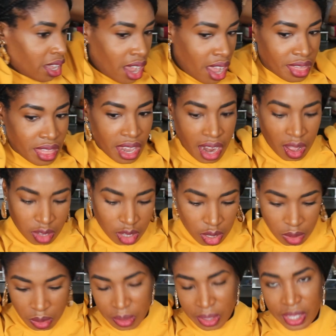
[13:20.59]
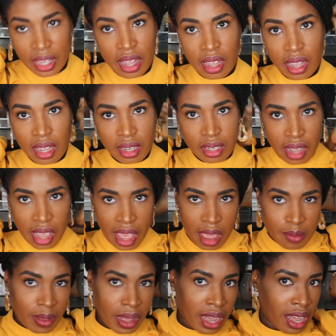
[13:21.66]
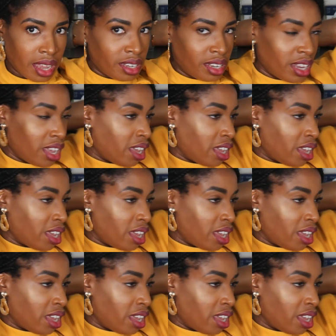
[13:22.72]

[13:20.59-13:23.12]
And then I'll use a headband